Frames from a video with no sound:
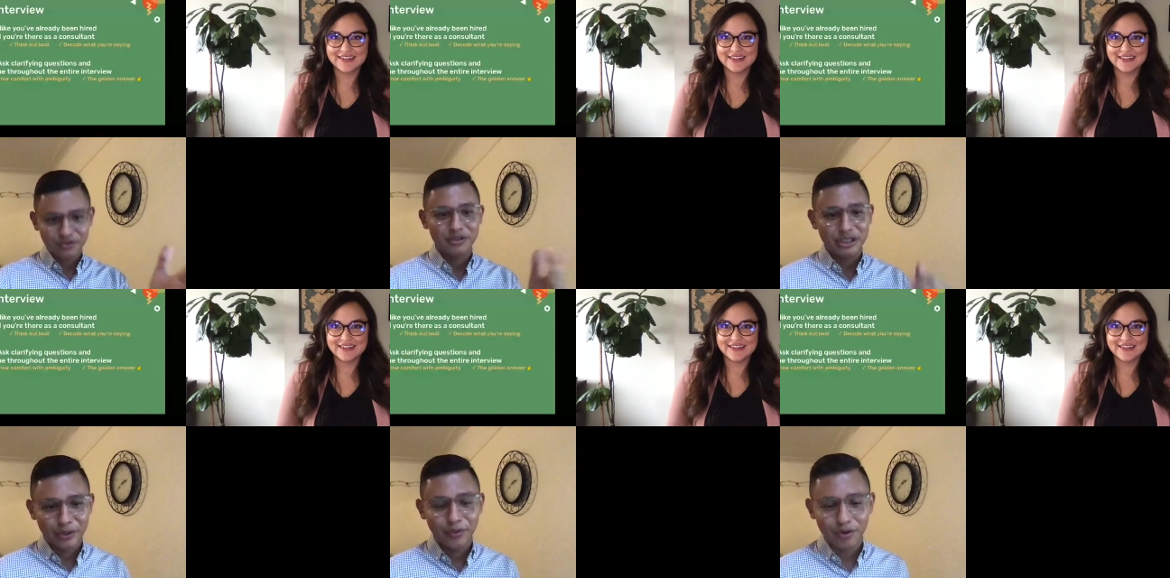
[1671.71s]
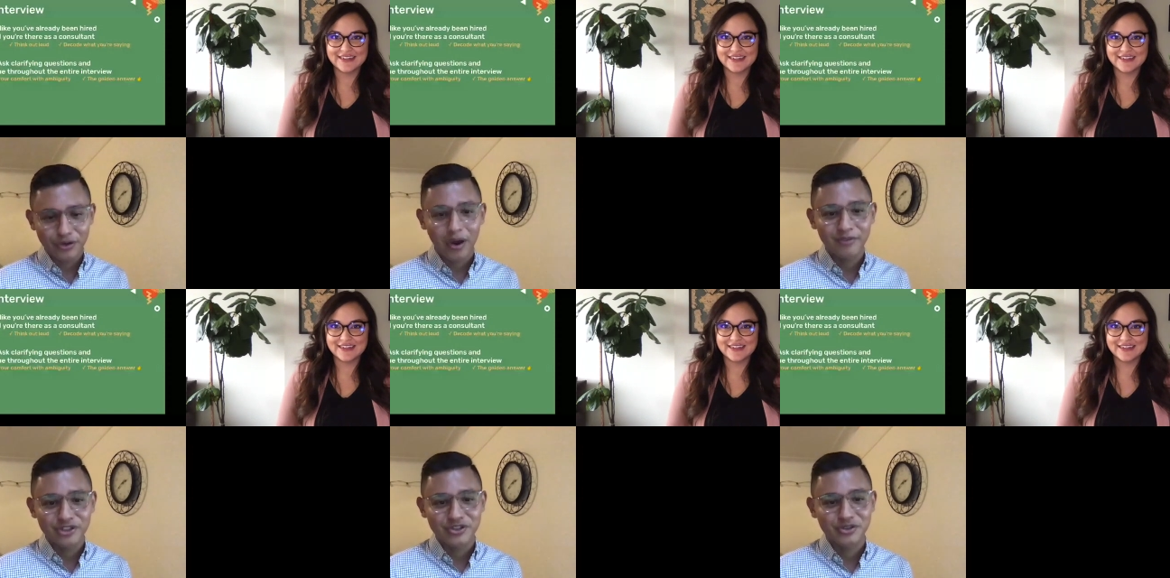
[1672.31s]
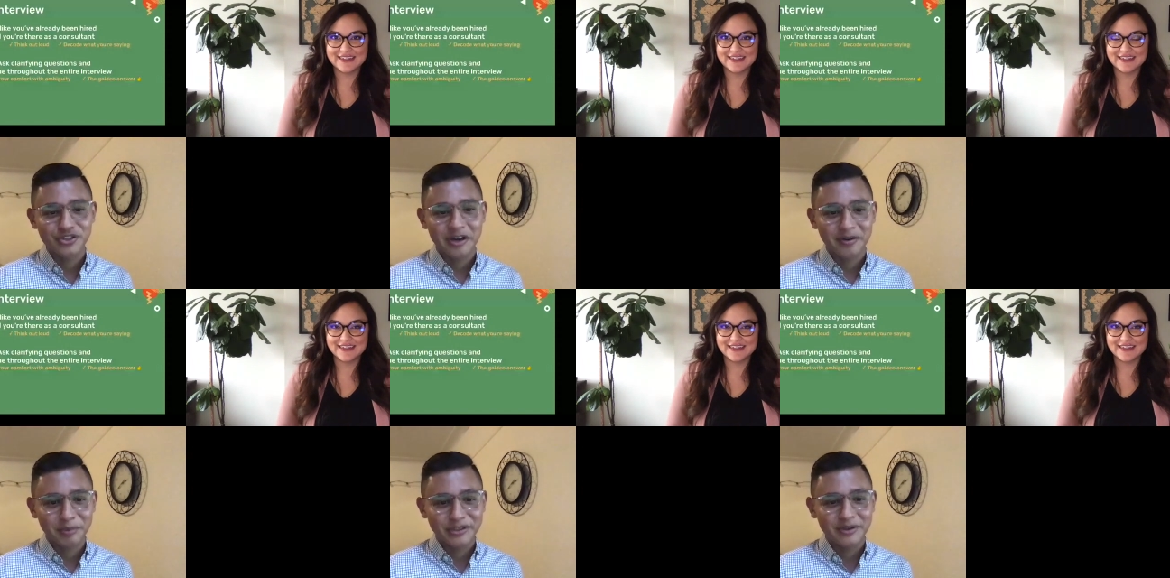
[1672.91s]
Speaker 1: you know you obviously just share
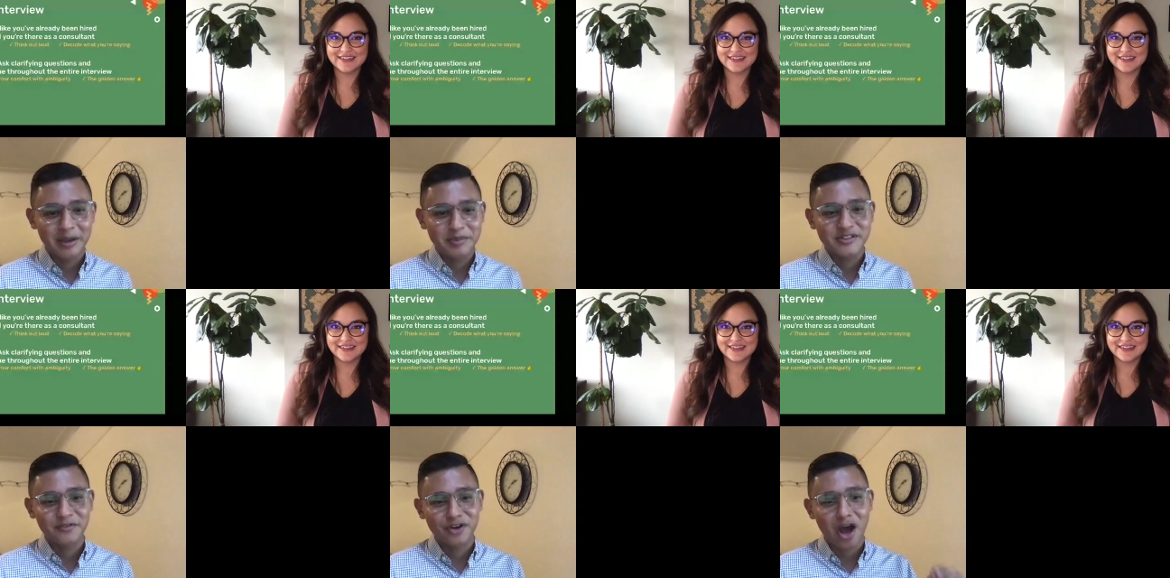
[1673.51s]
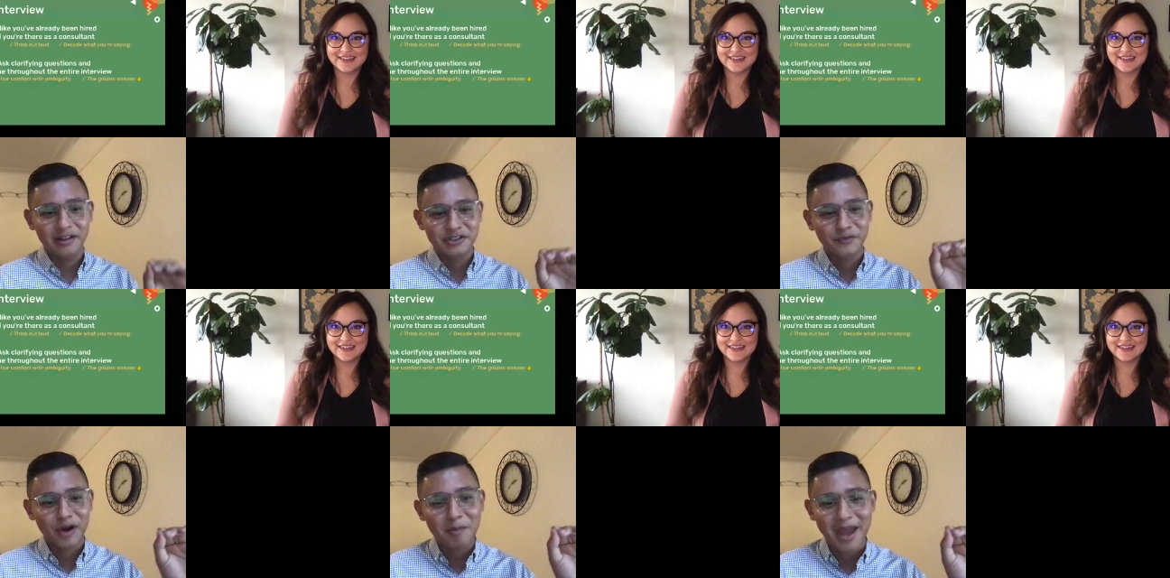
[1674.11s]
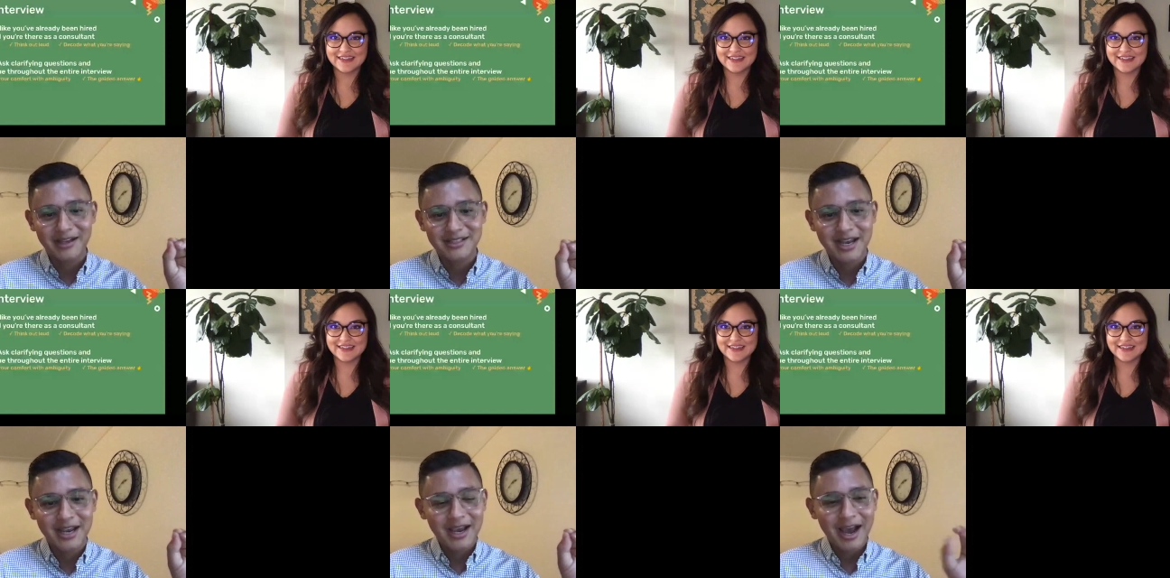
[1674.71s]
a piece of knowledge from it,
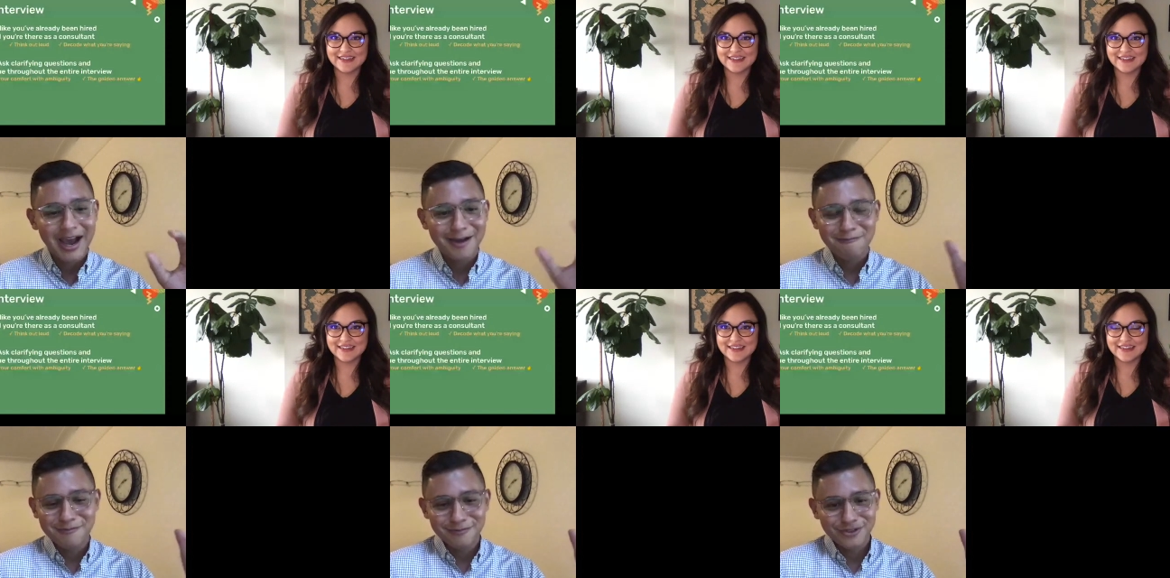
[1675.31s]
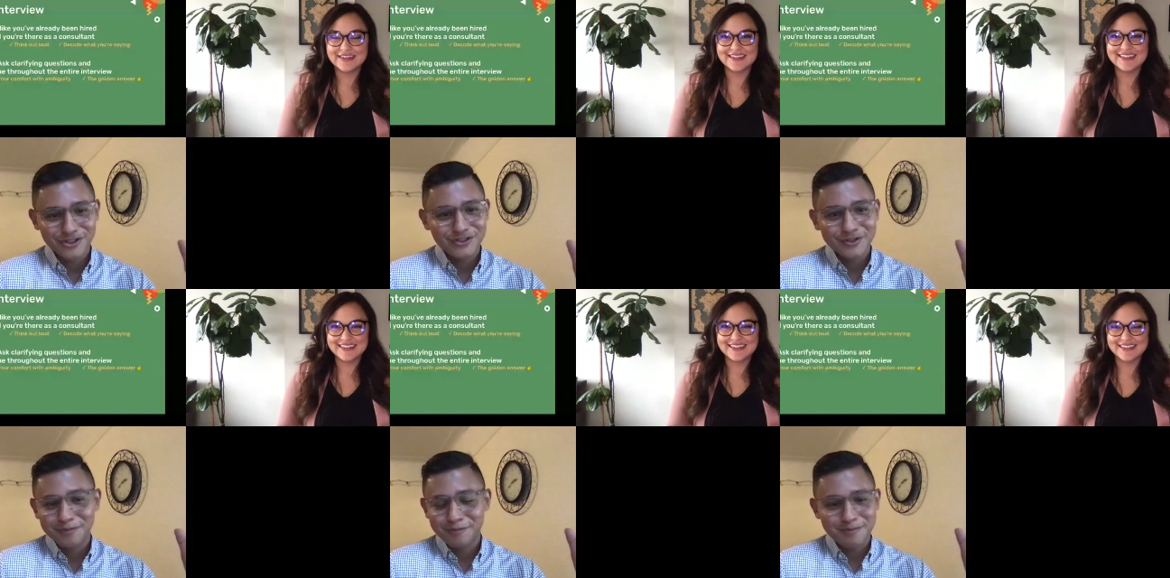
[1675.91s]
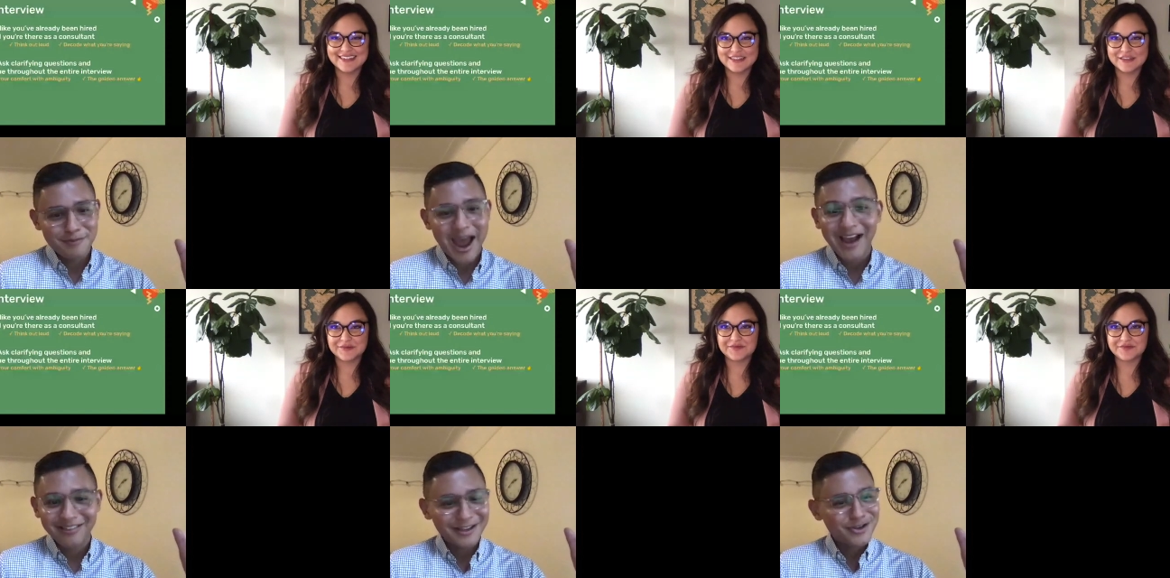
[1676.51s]
um, just to act
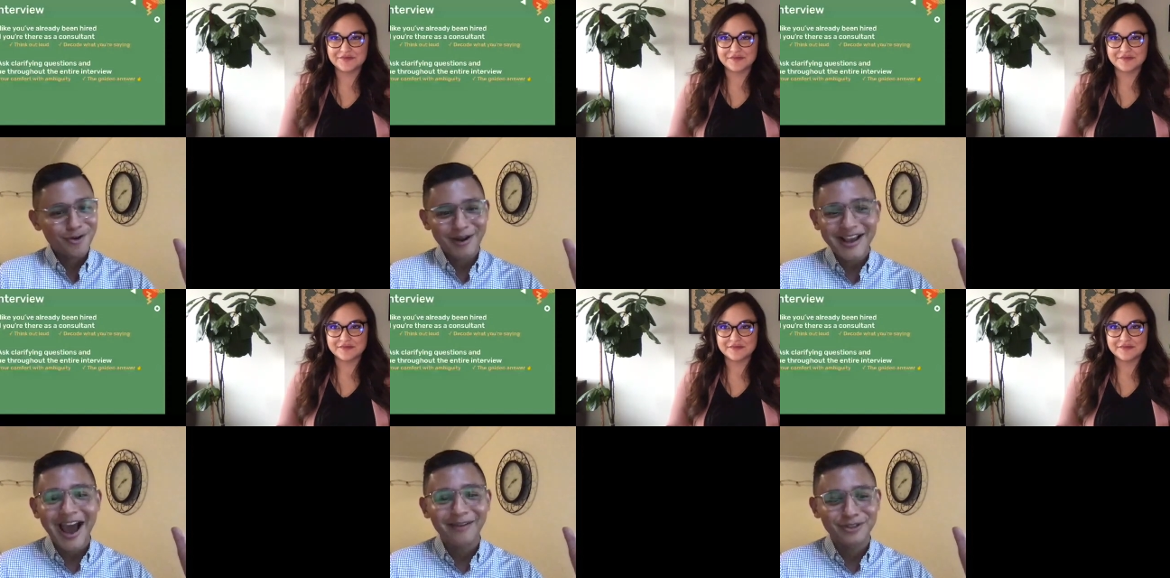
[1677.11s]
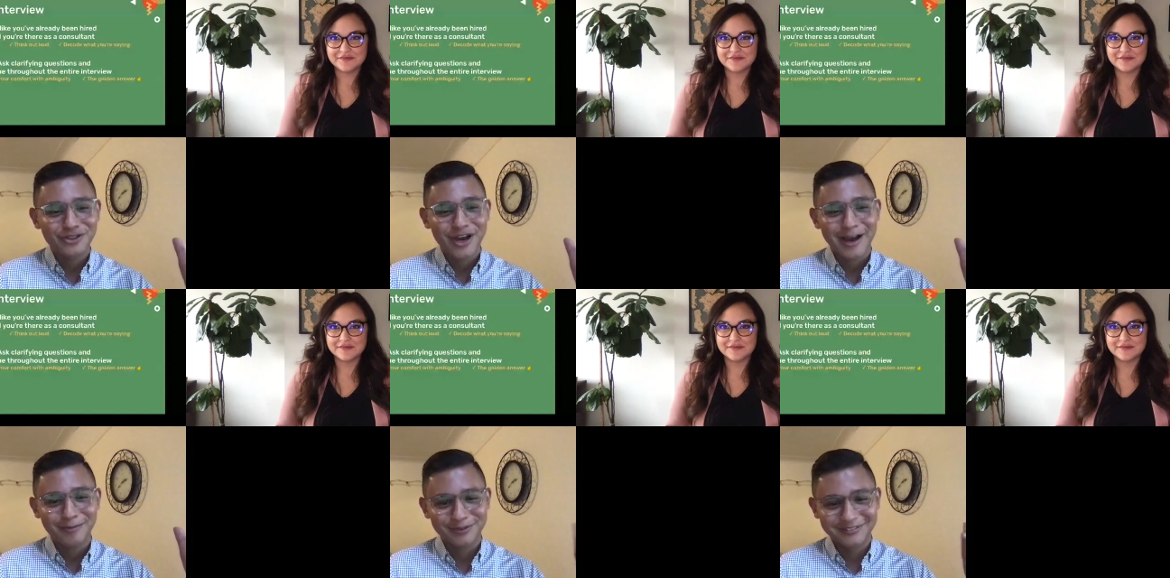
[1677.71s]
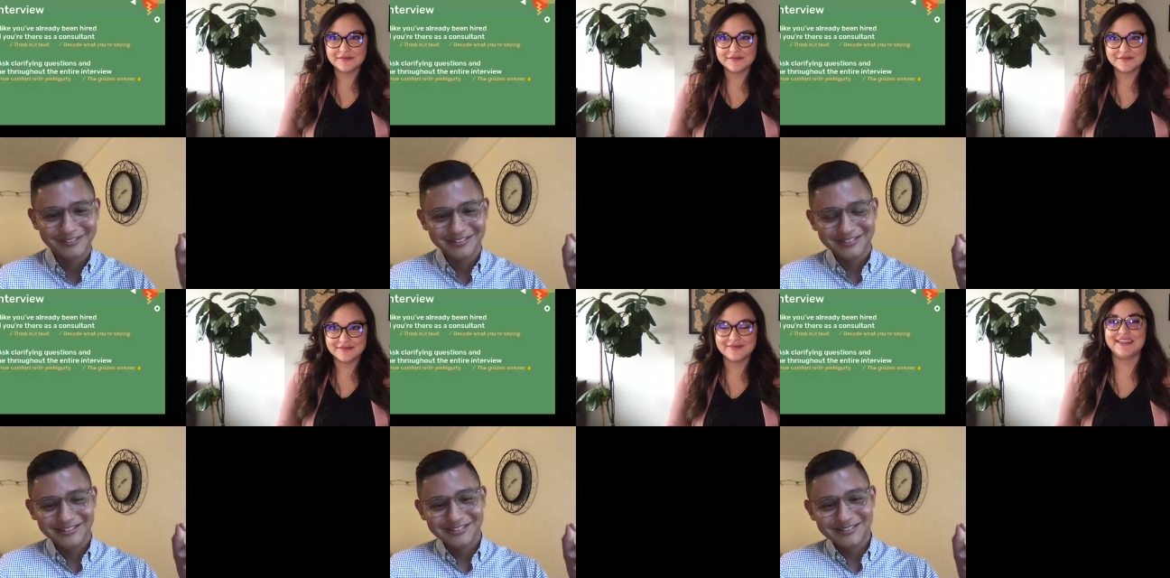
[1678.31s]
like you already have the job.
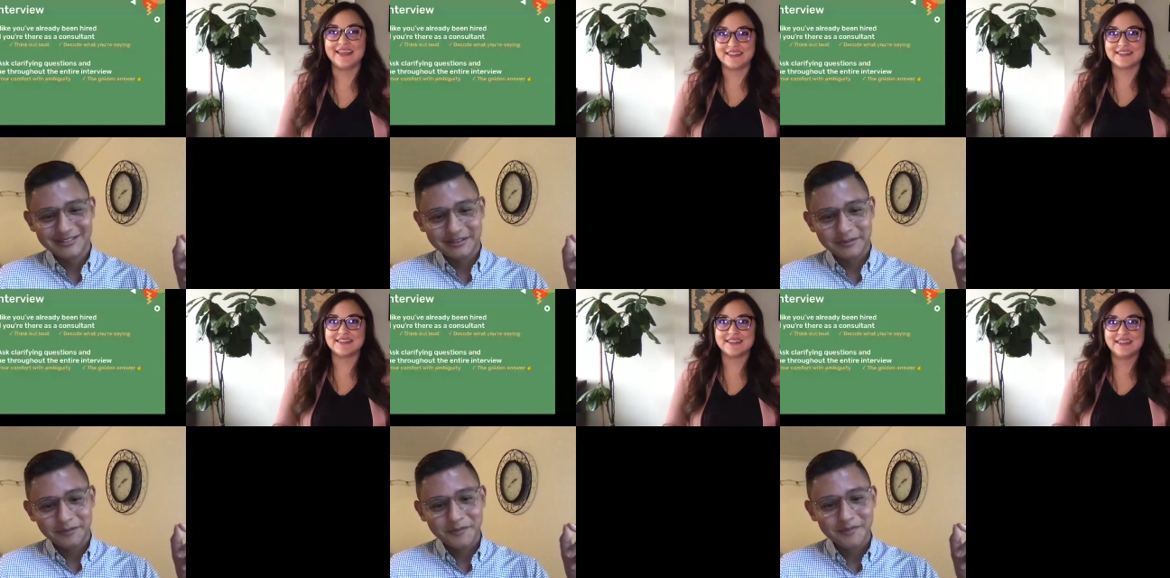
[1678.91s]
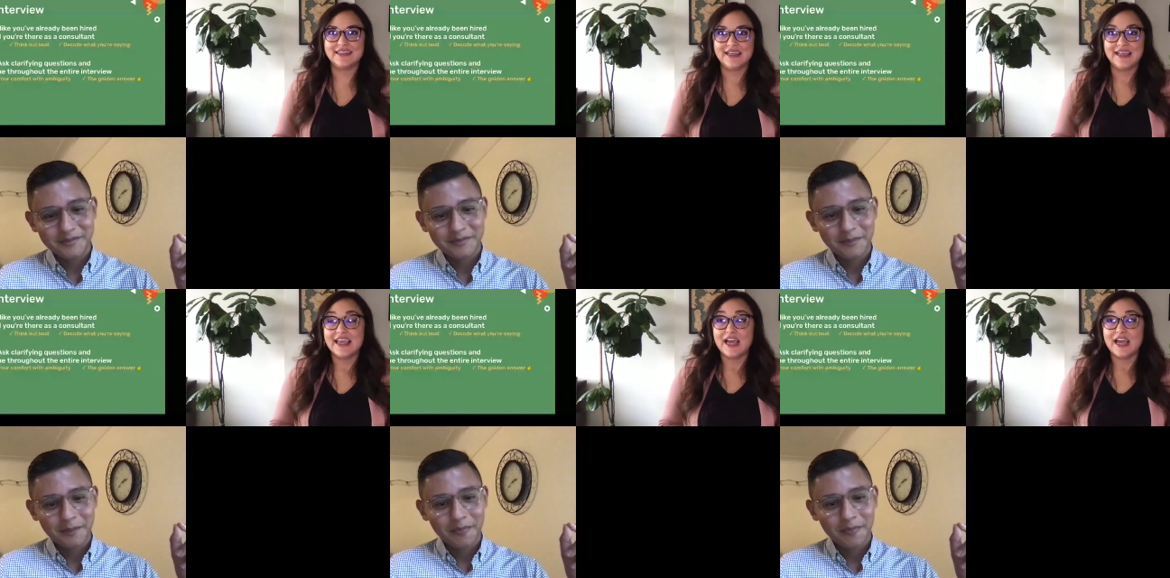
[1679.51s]
Speaker 2: Yes. I